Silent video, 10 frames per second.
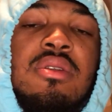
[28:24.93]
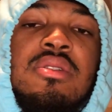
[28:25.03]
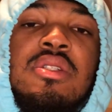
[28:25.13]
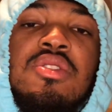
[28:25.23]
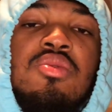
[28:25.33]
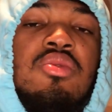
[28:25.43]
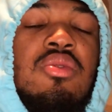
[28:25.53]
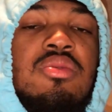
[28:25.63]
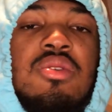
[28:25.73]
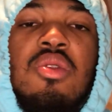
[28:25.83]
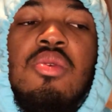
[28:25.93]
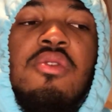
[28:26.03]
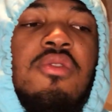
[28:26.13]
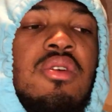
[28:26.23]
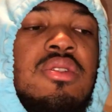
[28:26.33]
Just because you was on the
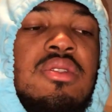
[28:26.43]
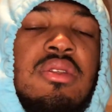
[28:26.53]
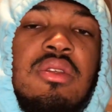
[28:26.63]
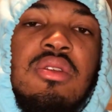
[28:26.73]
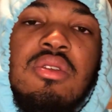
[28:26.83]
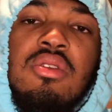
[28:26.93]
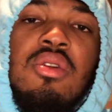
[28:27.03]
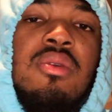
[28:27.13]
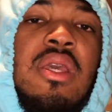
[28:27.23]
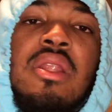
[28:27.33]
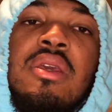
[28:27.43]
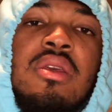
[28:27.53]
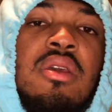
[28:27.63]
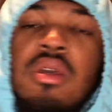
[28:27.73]
workforce, your killing,